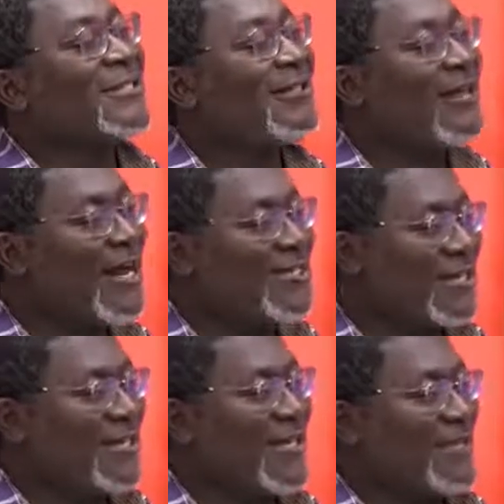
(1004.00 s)
a large
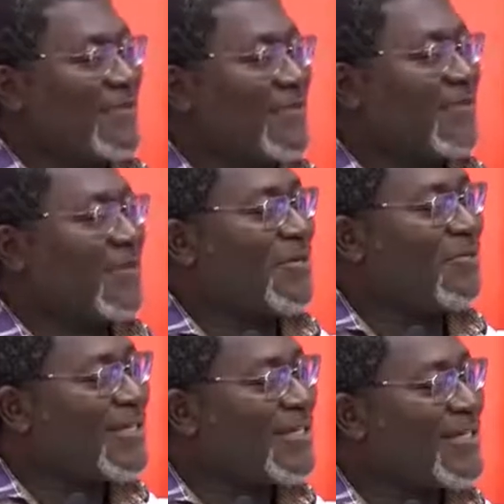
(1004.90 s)
attack surface. We're
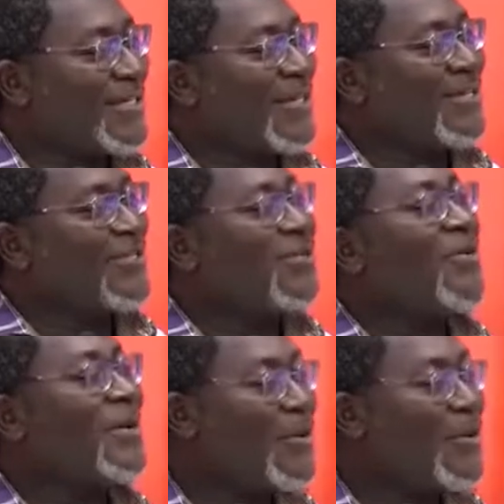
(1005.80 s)
creating so many